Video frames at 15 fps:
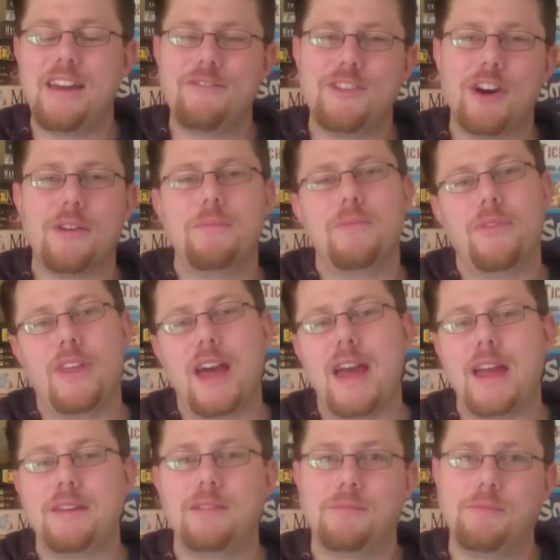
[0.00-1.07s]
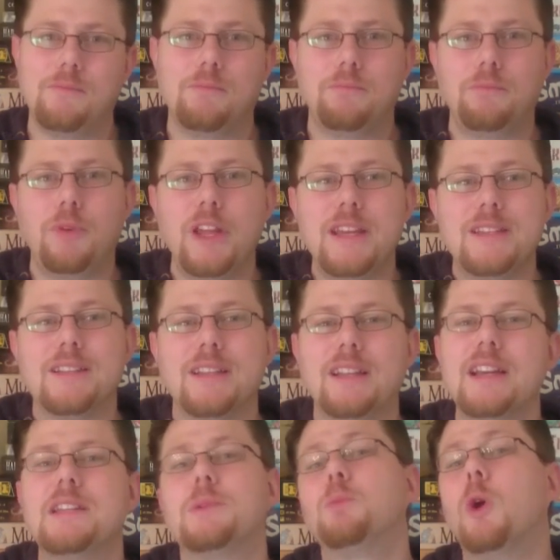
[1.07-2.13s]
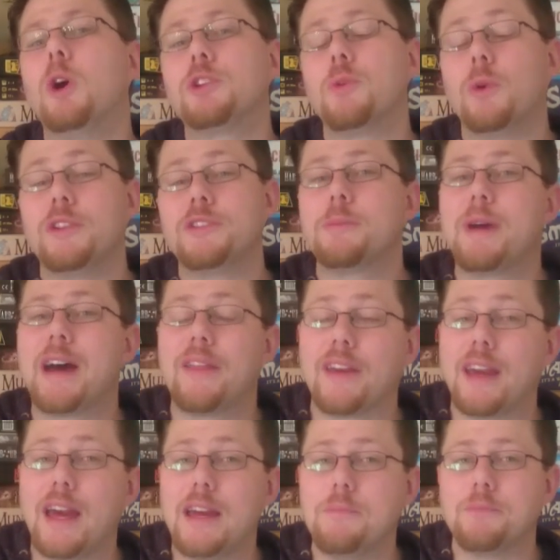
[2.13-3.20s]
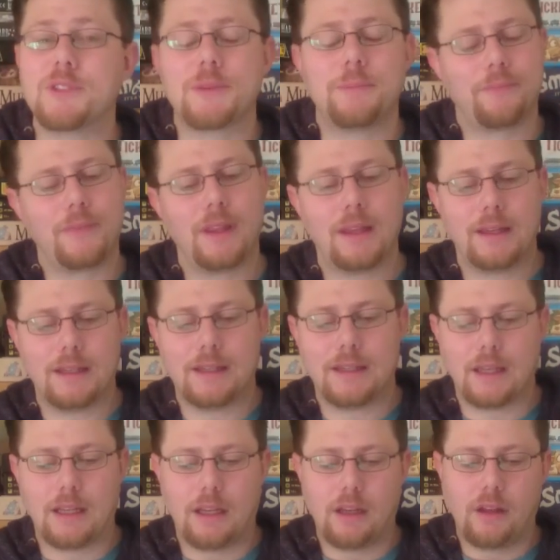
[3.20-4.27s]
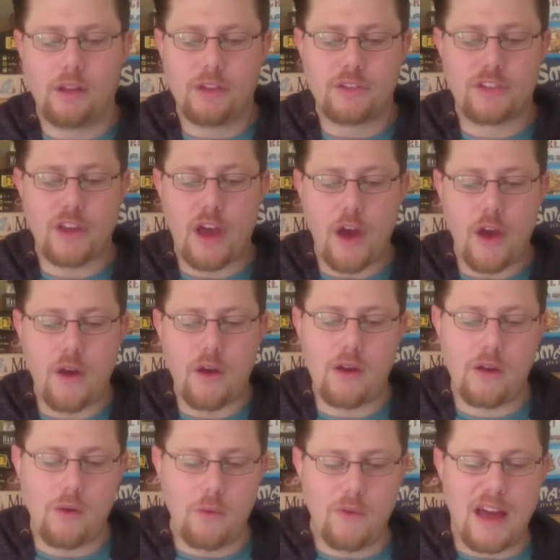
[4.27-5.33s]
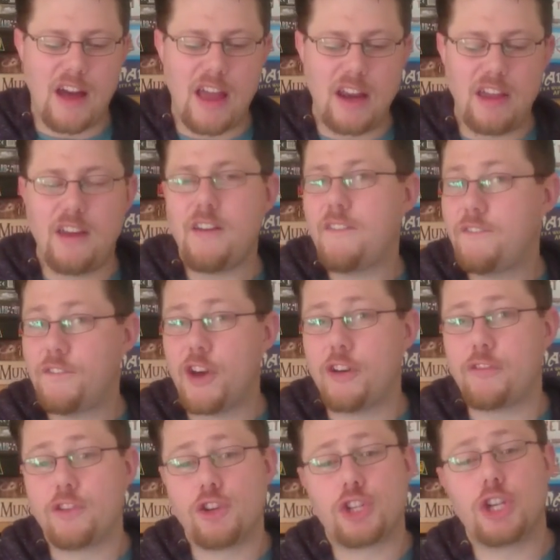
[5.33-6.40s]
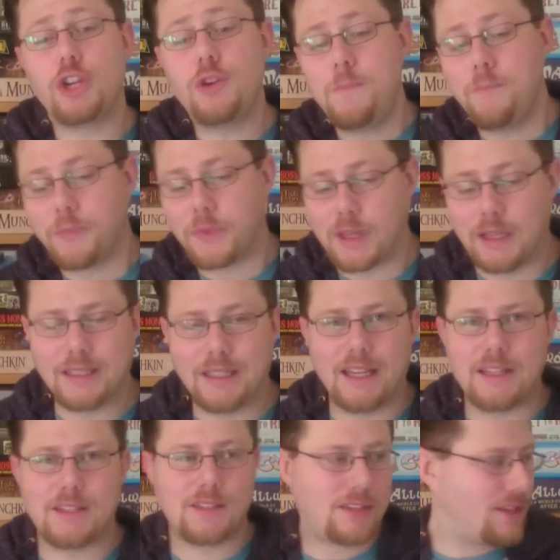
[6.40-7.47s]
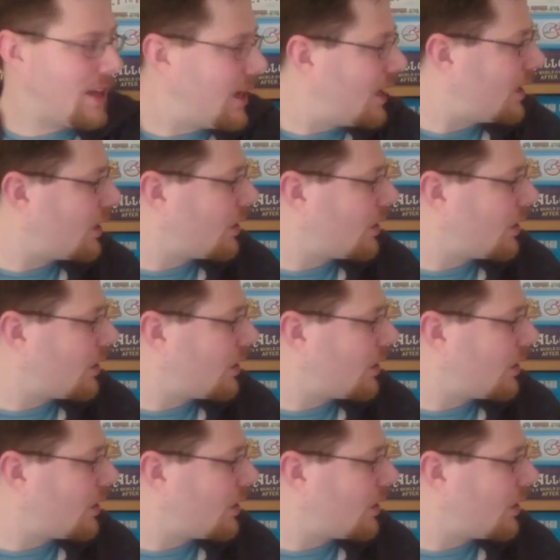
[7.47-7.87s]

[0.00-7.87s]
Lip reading: If not, then please at least watch the ones about the games. So, without any further ado, let's